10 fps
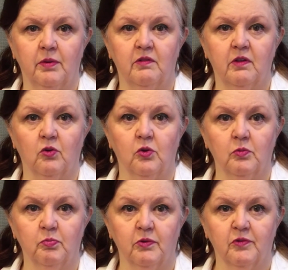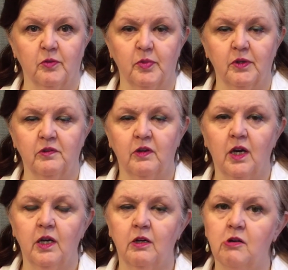as the old proverbial
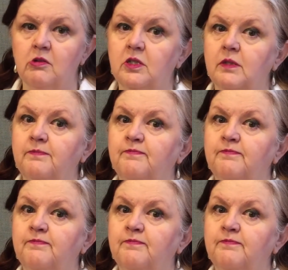saying goes.